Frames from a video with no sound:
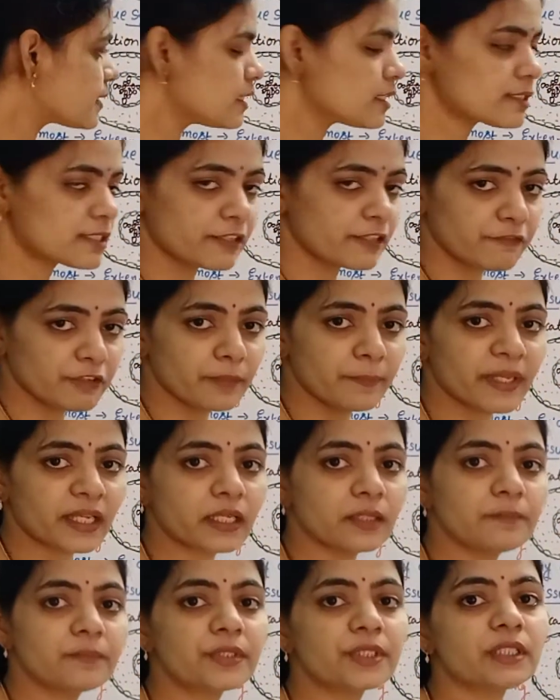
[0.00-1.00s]
cells, they will
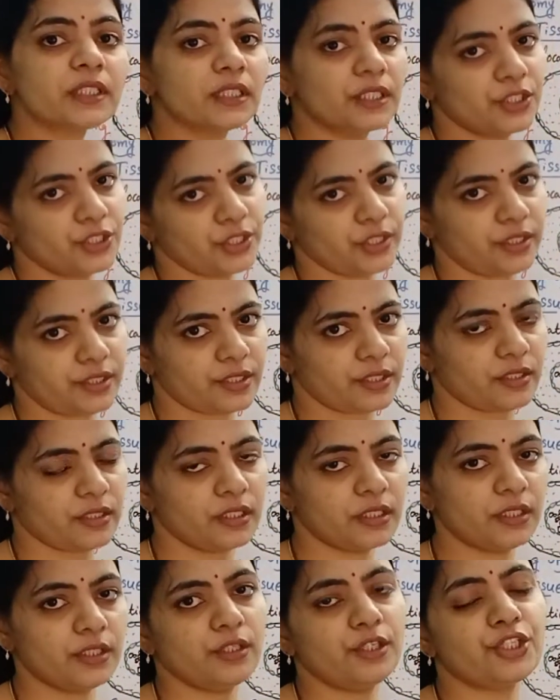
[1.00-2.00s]
become turgid.
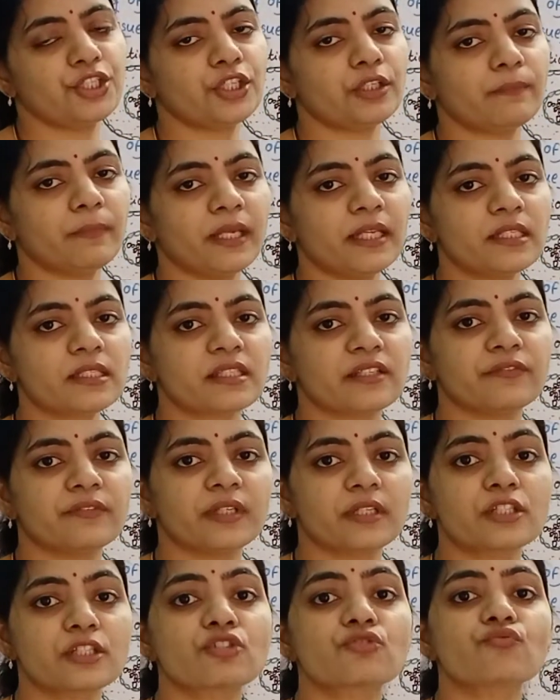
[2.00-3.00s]
Turgid means they
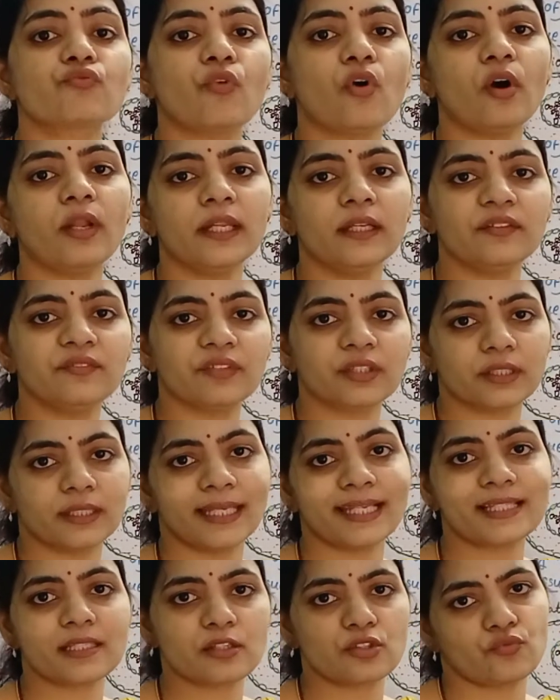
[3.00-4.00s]
were swollen with
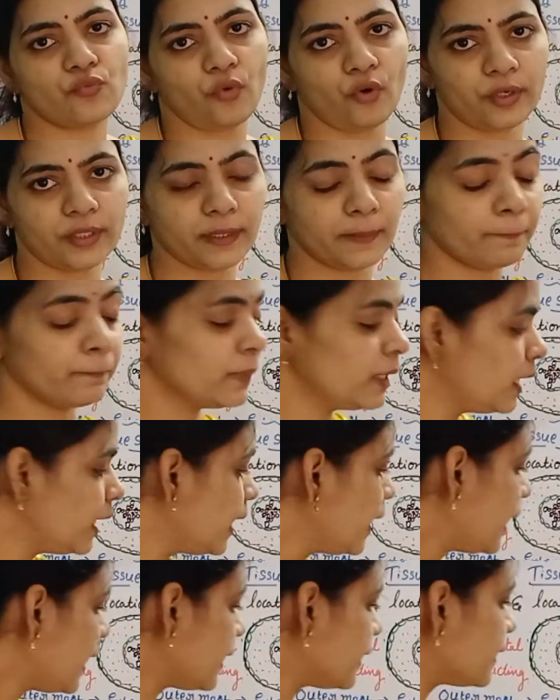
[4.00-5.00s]
excess water.
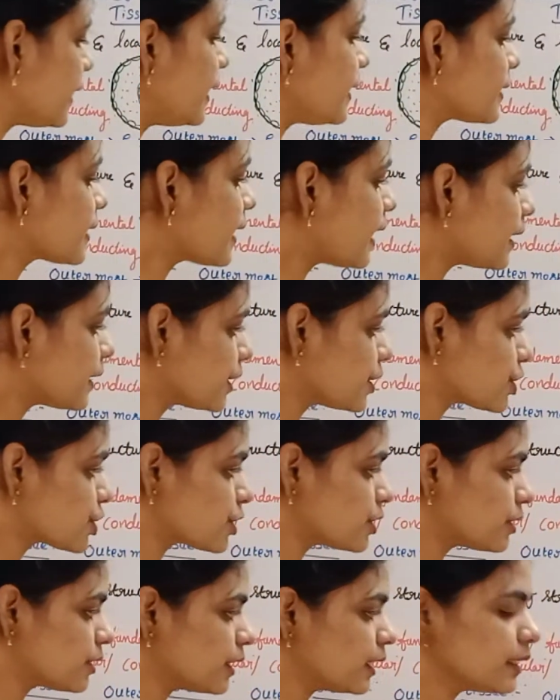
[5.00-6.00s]
In that
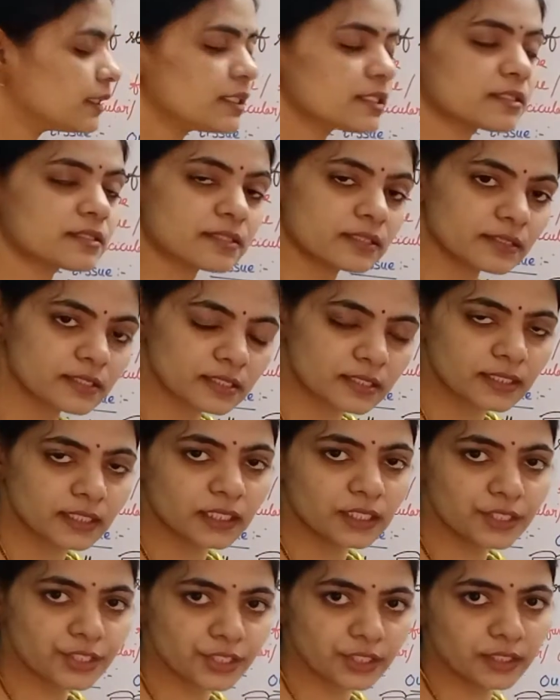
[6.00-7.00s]
condition, in this
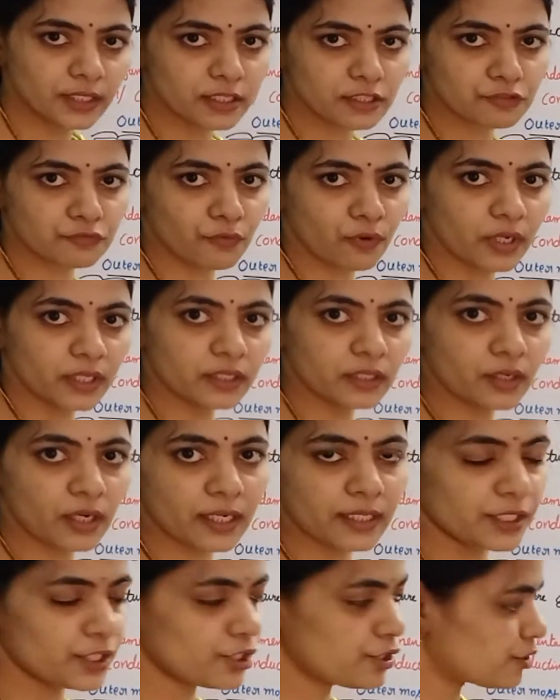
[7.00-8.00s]
turgid or swollen
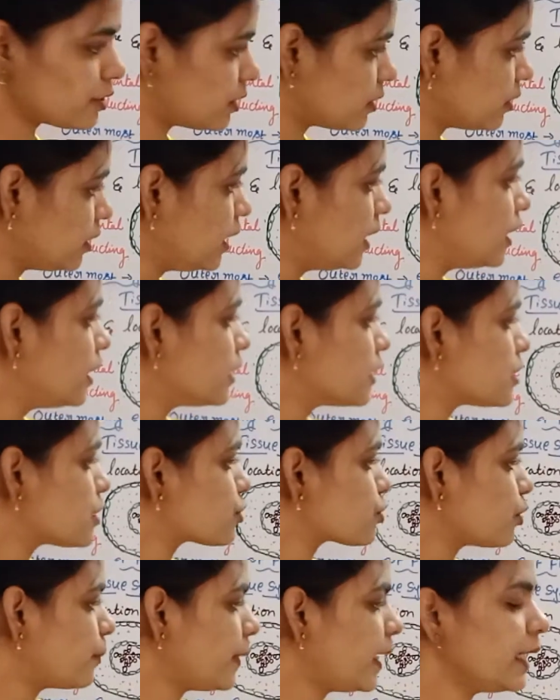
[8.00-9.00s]
condition, the
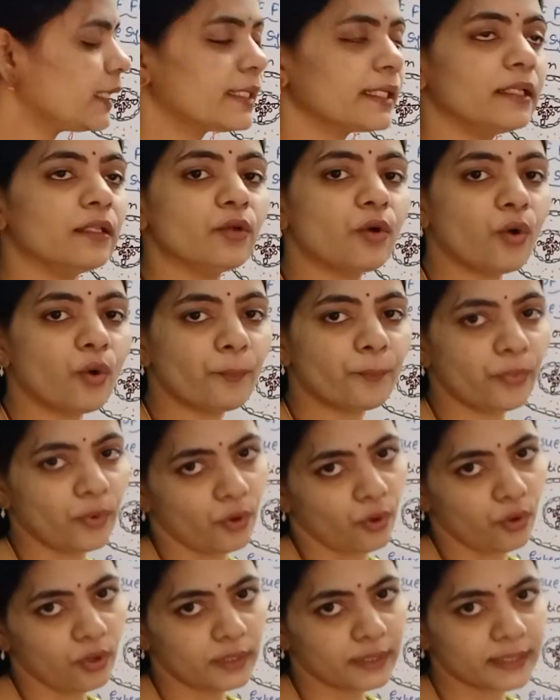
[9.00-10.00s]
stomatal
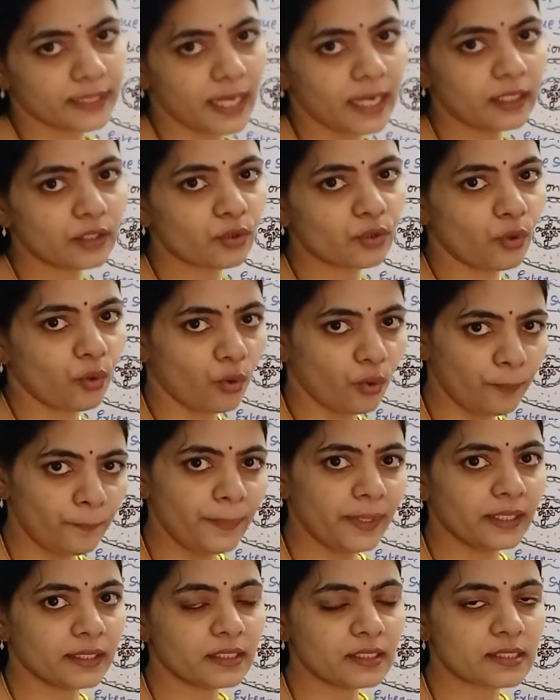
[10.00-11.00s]
pore that
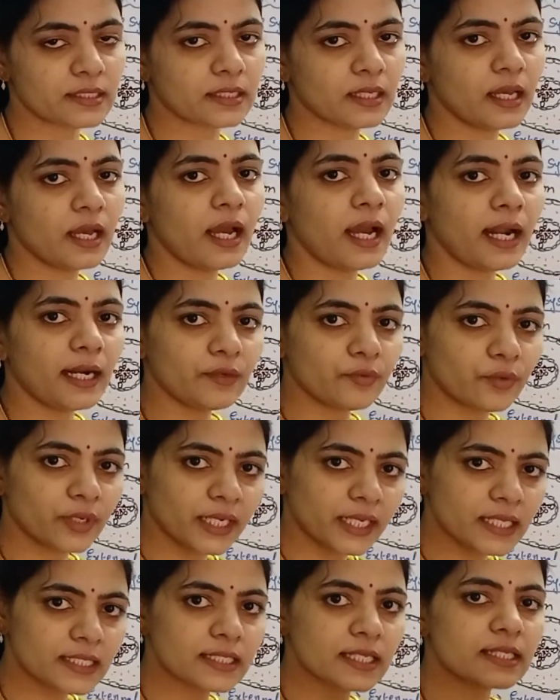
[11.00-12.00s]
opens and
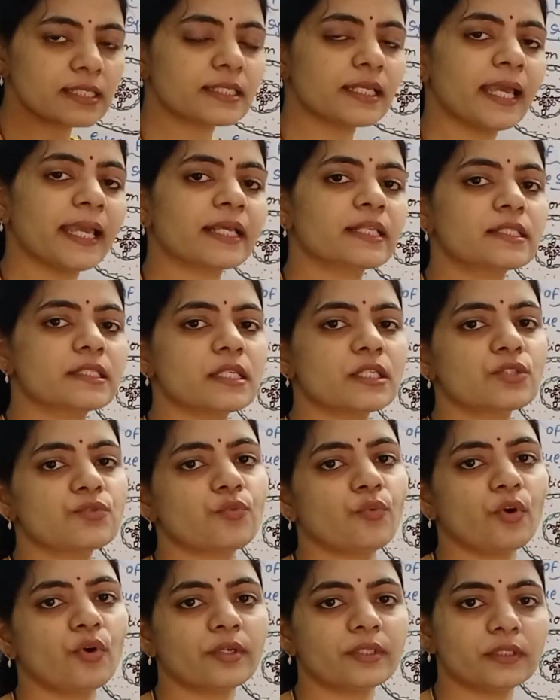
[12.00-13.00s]
releases the excess
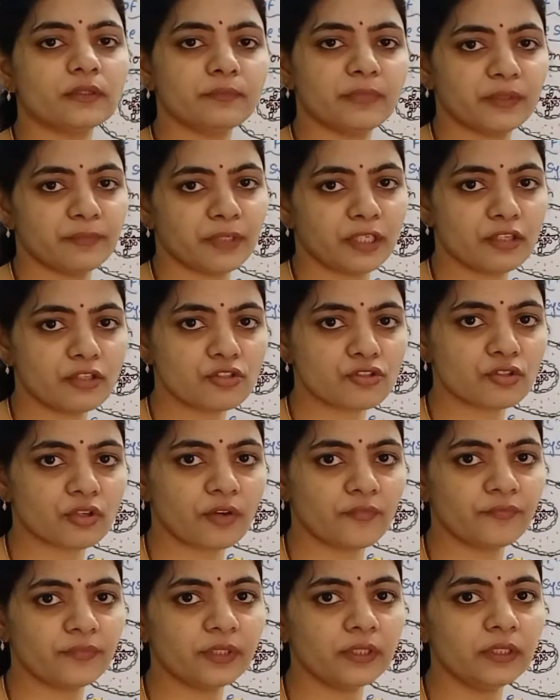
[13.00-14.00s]
water by means
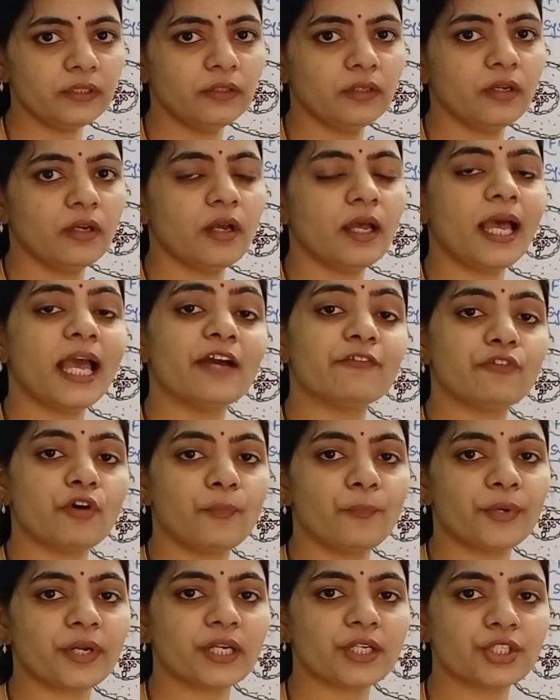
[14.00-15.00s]
of the
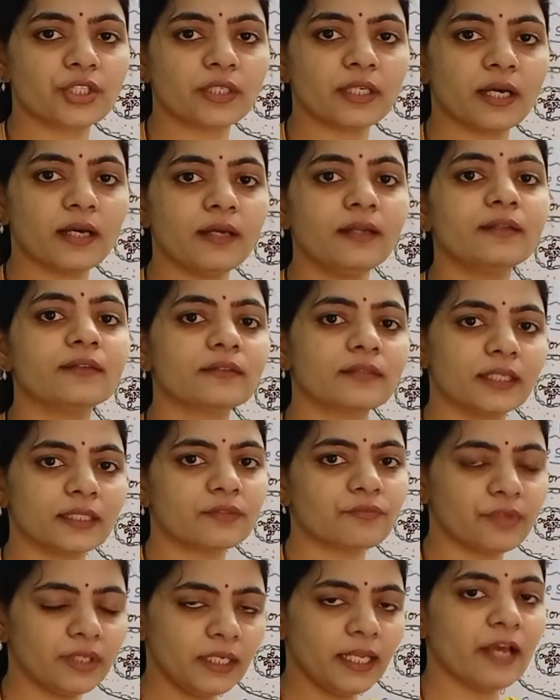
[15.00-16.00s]
evaporation arm
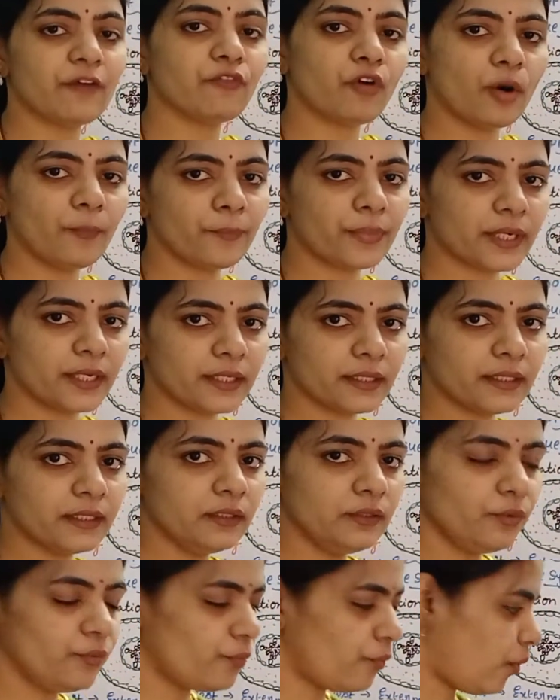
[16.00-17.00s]
that will evaporate
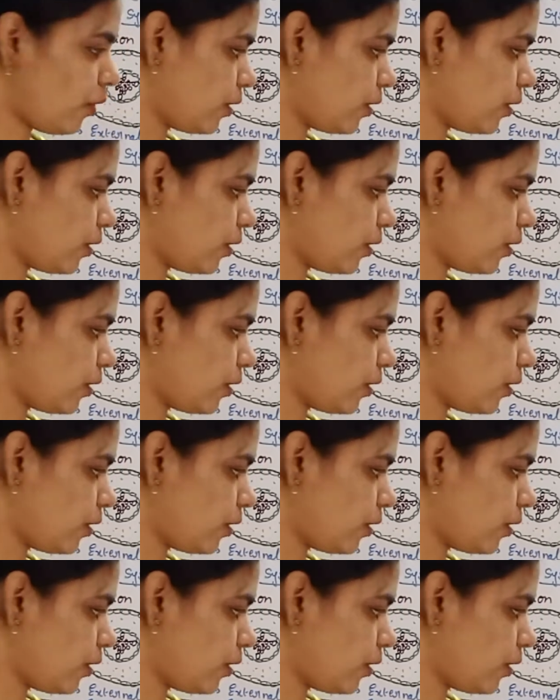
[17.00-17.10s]
the